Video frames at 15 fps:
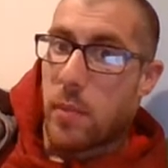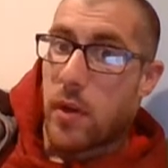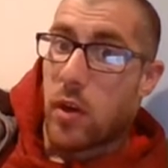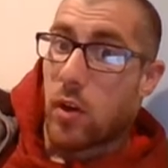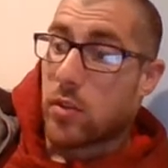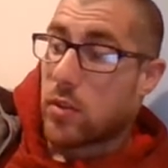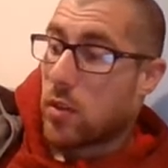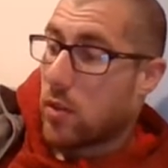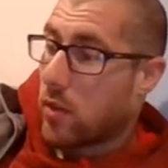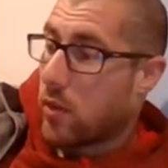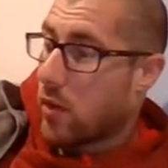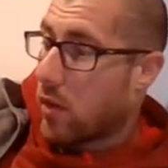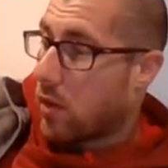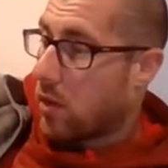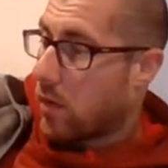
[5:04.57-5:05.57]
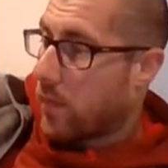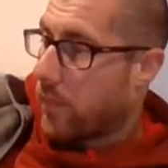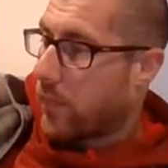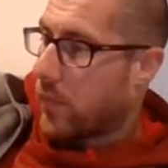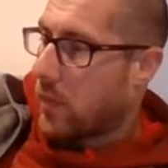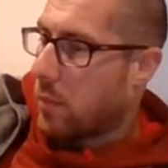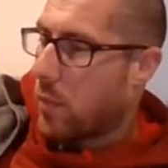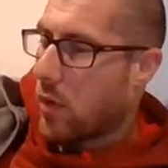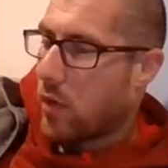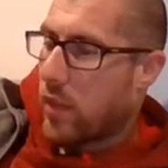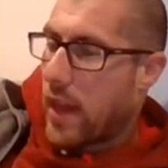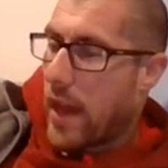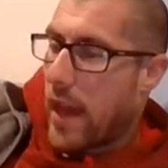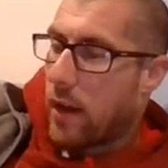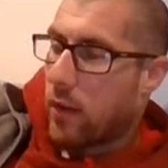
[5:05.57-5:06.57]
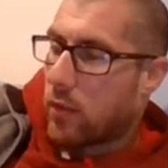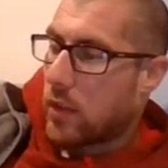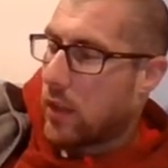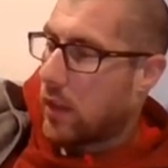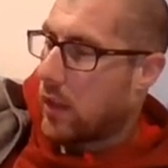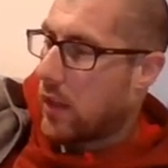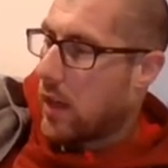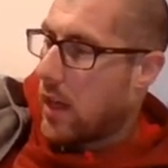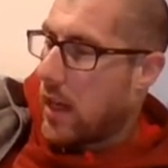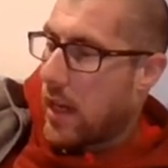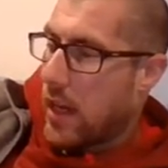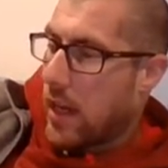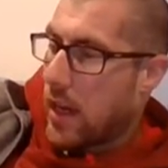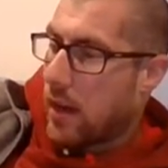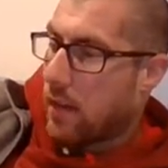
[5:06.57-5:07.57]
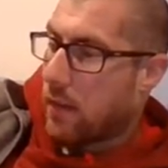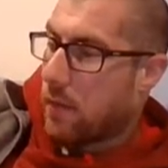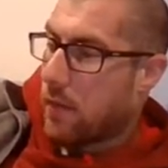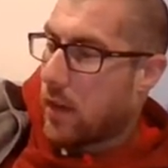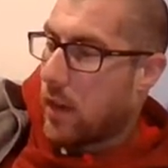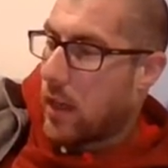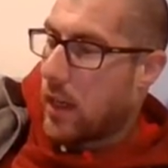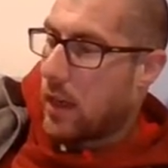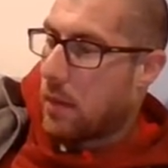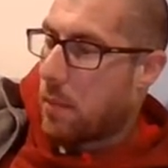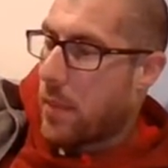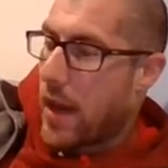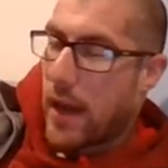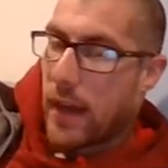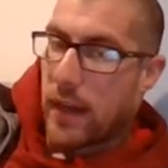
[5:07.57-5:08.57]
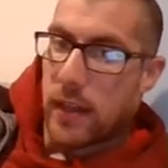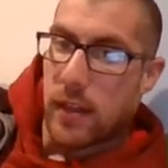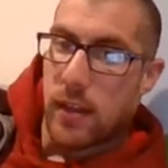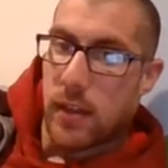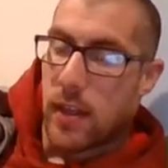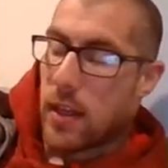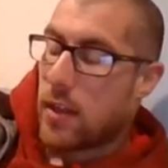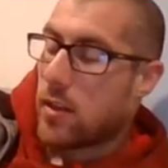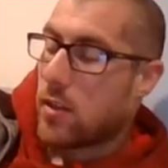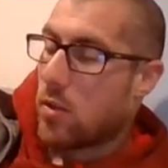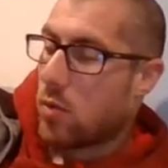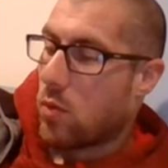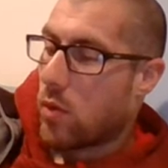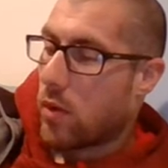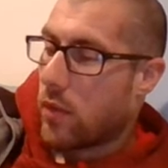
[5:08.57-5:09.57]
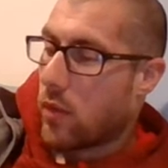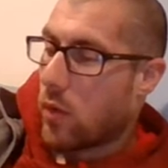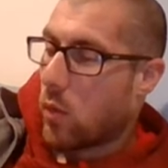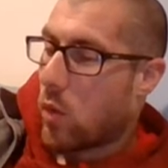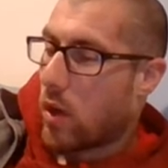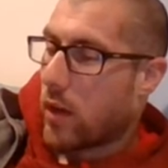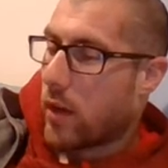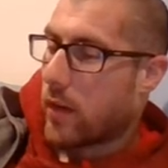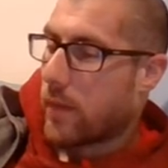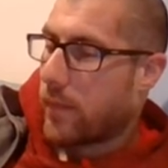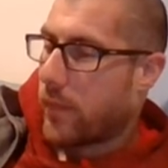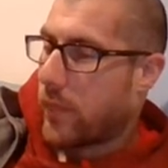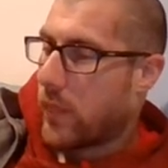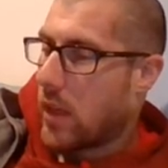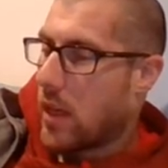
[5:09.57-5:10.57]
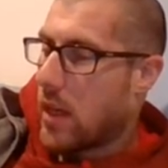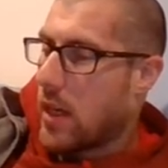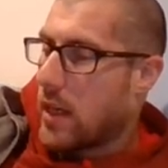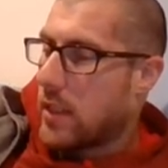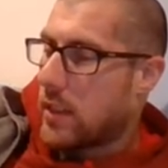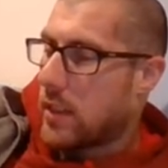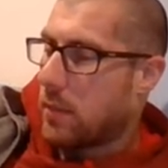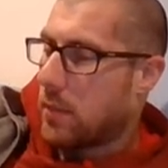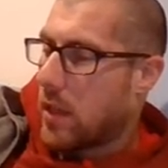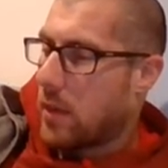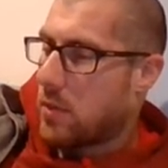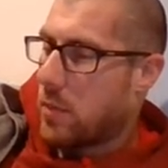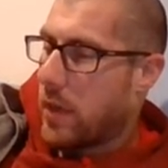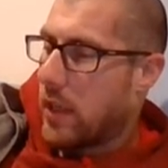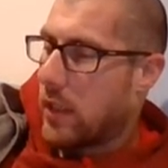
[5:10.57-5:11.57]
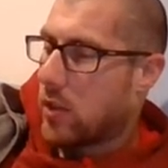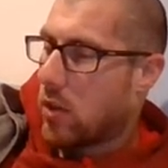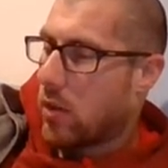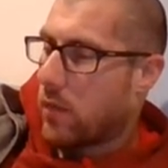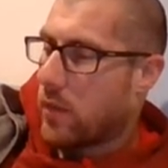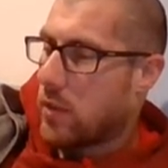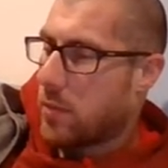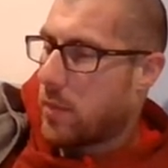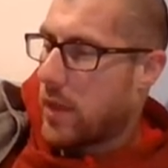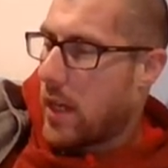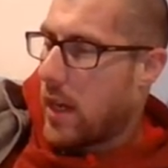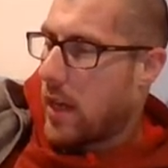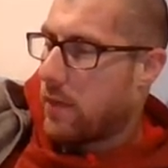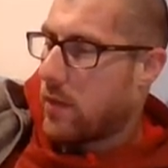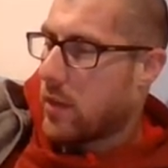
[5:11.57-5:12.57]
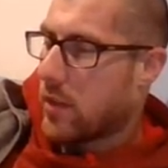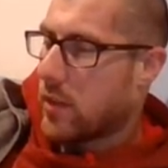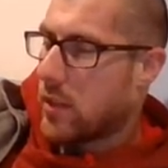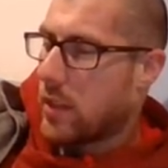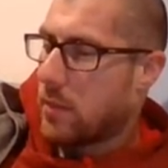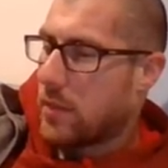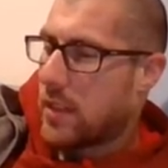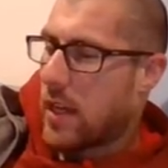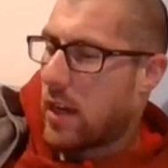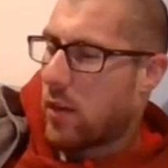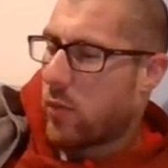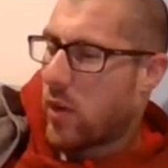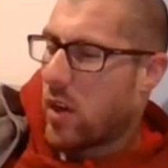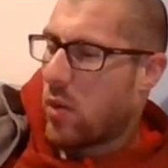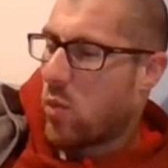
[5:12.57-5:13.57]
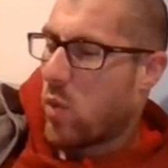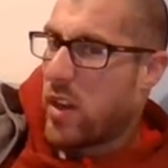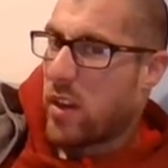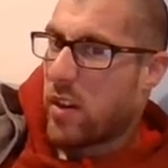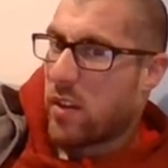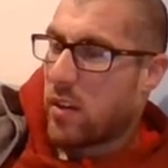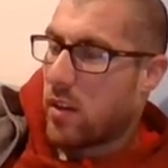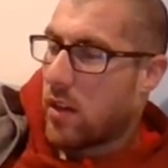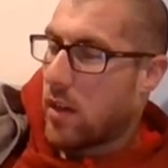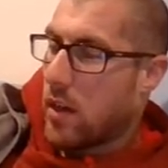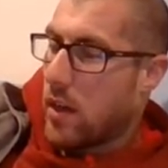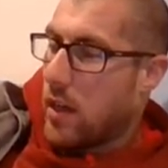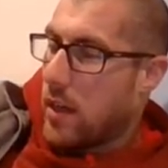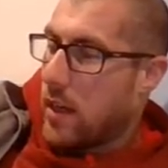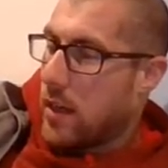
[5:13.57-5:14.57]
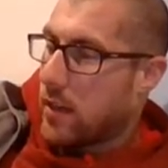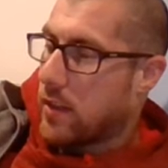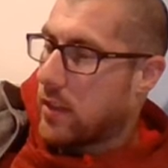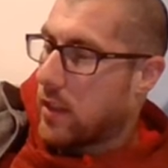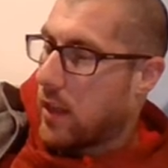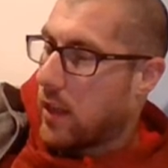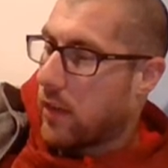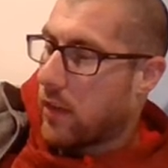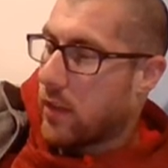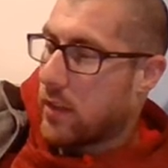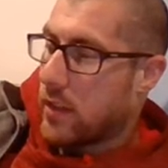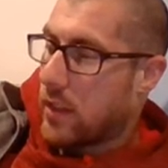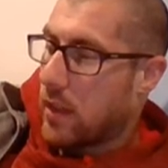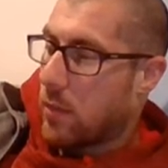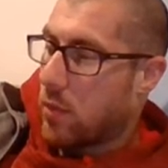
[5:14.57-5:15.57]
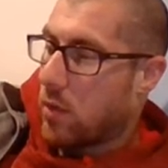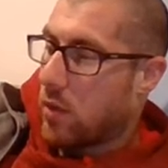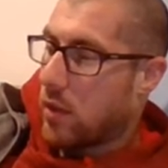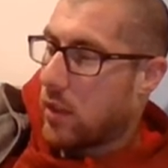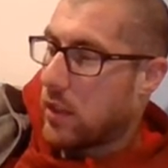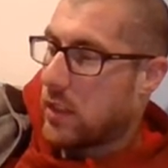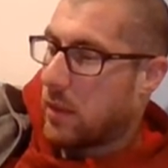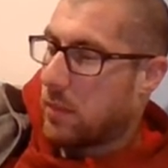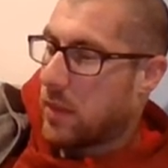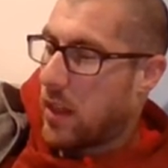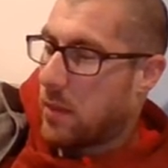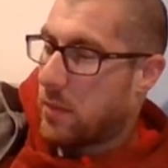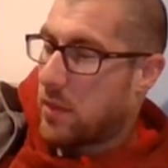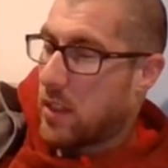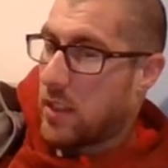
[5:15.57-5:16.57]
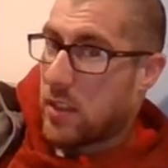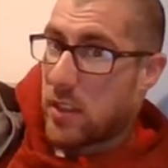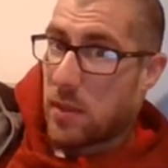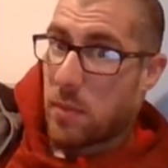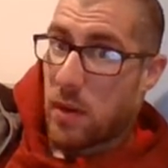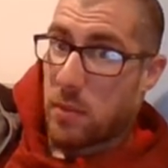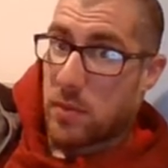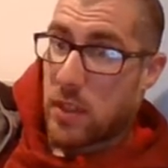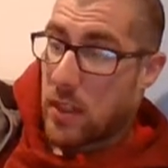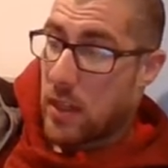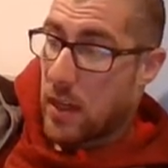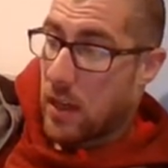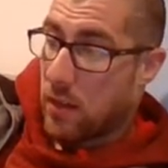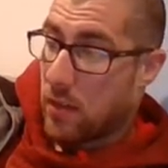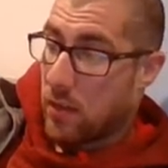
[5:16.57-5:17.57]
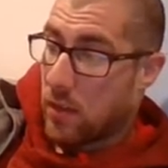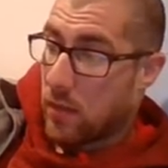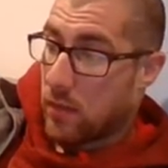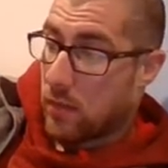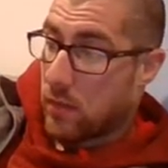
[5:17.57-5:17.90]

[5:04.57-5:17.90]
but also to crawl, both out and back into the water. Sometimes pink dolphins' behavior seems downright weird. Here's another example. Sometimes they sleep upside down.